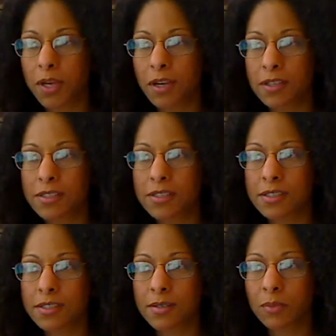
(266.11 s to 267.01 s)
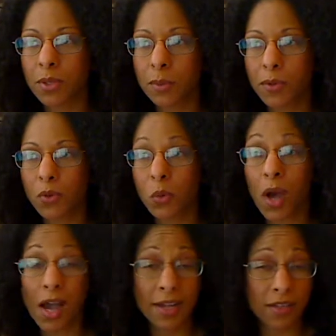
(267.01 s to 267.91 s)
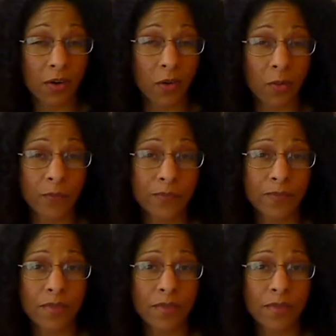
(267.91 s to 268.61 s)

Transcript: because people who I know